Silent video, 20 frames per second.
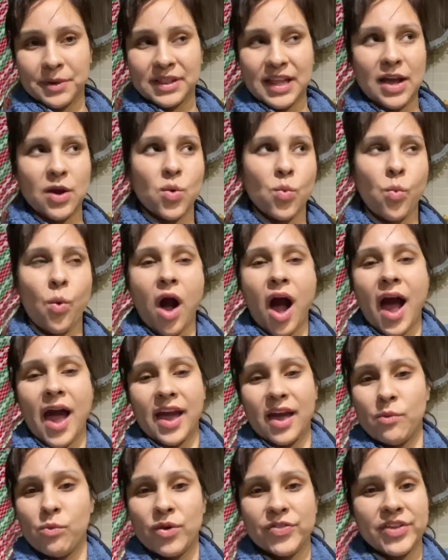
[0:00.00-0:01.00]
Like,
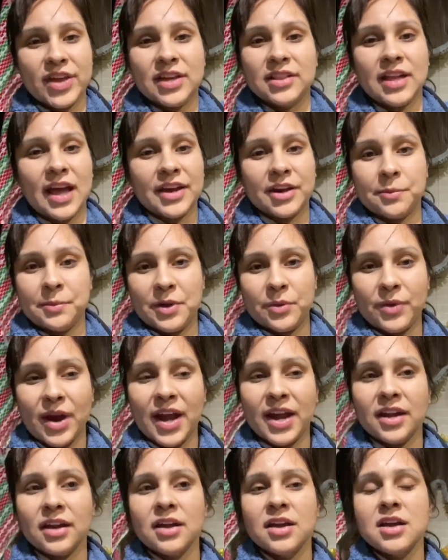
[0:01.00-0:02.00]
why would they lie to me,
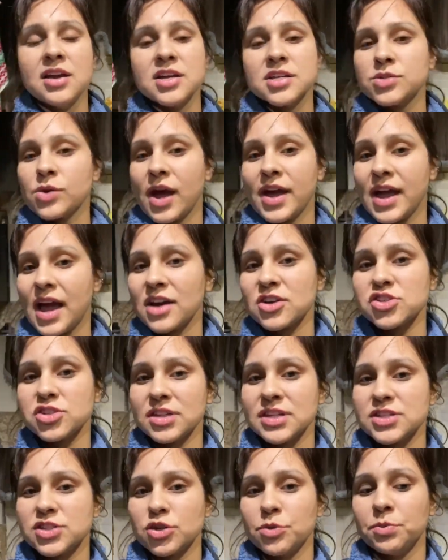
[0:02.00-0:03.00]
right? So I
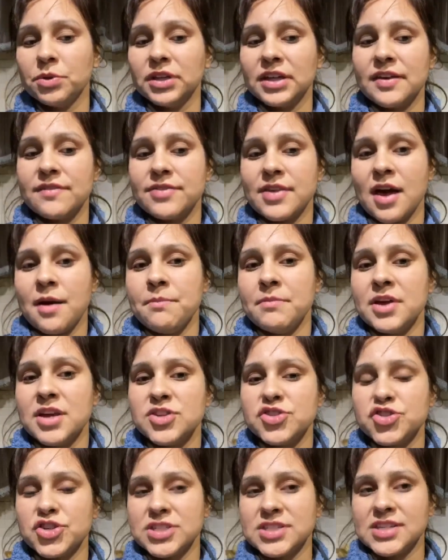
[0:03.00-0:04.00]
actually do believe them.
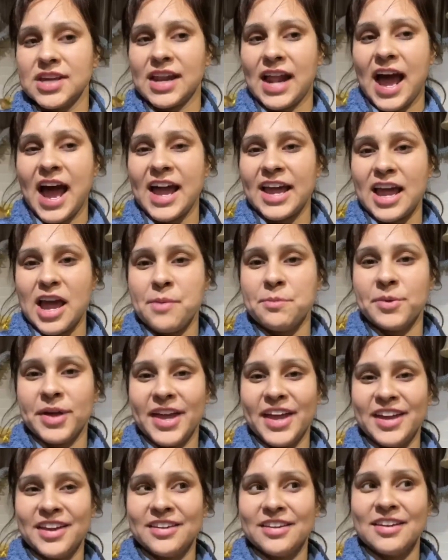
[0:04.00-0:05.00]
It's just that I am
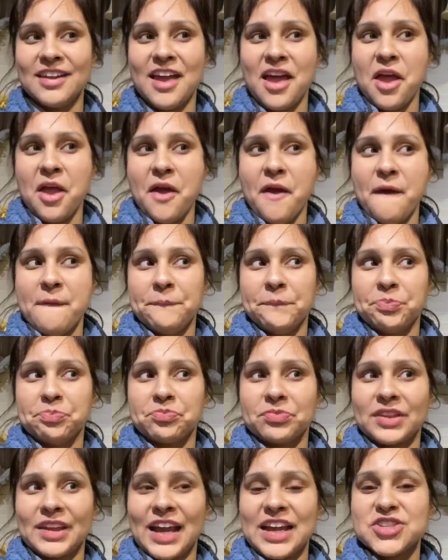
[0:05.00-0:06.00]
in
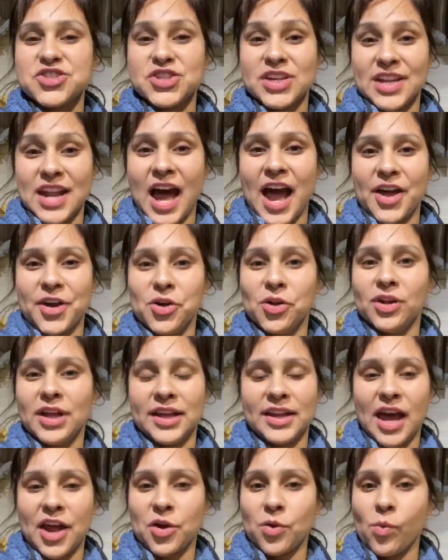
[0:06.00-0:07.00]
denial
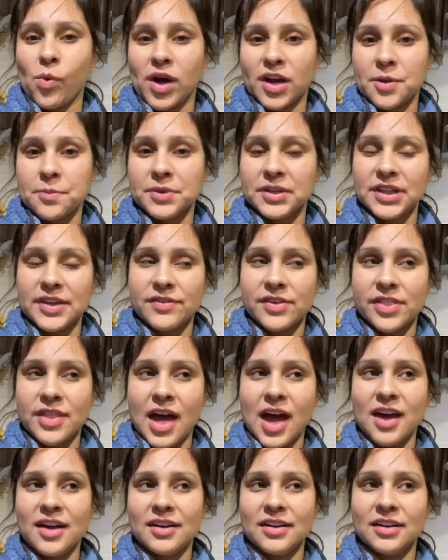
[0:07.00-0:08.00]
and I don't want to believe in
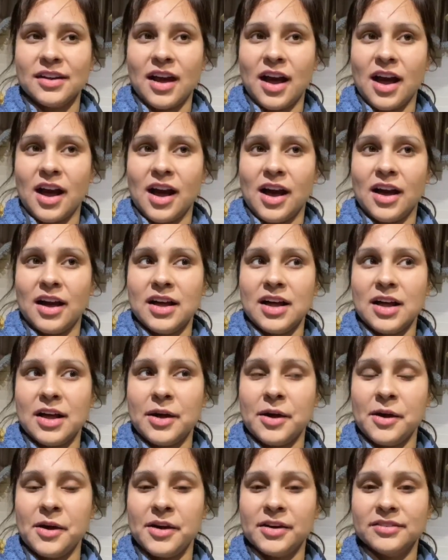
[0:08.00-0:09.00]
that.
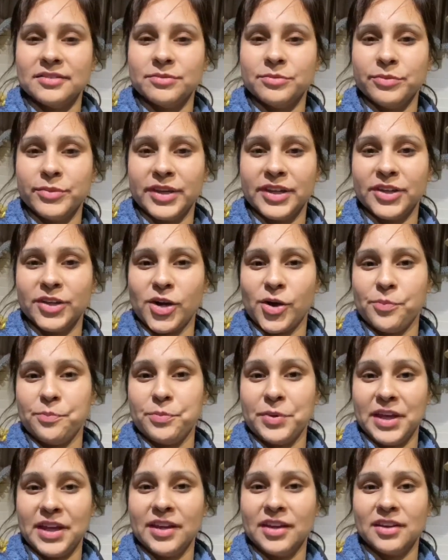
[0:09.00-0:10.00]
You know,
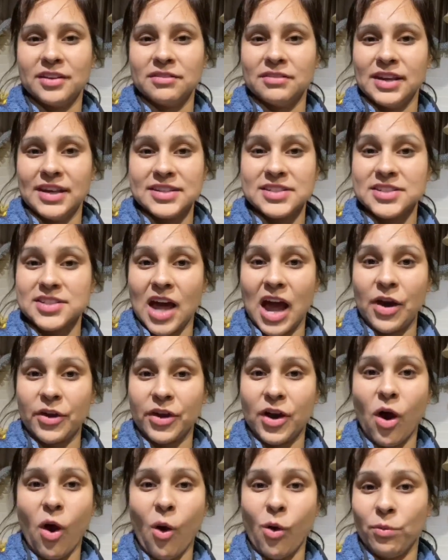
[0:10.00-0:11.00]
being it's our
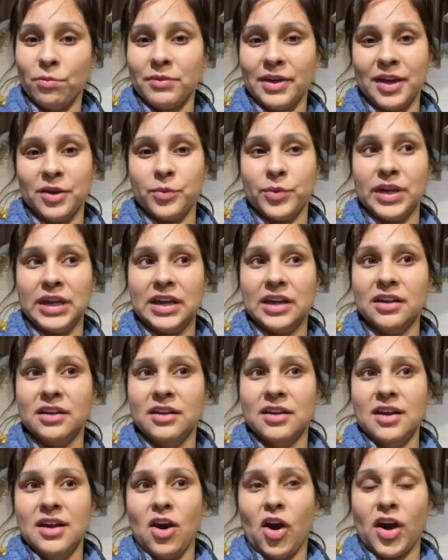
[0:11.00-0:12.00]
home and we
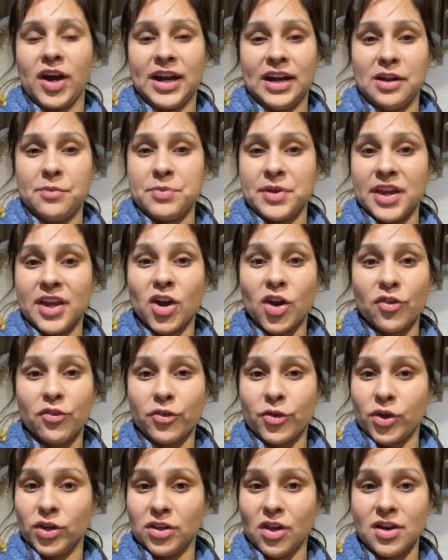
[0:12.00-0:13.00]
are gonna be here
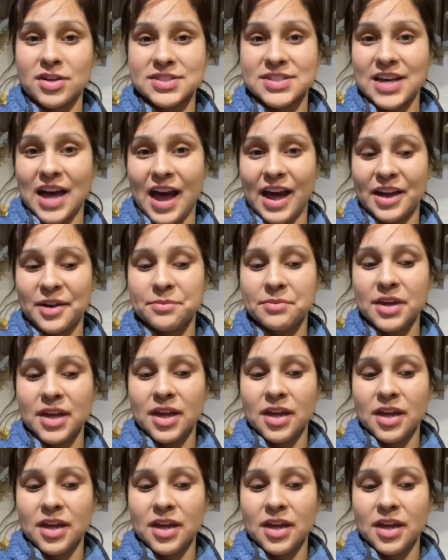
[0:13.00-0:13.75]
for a long time.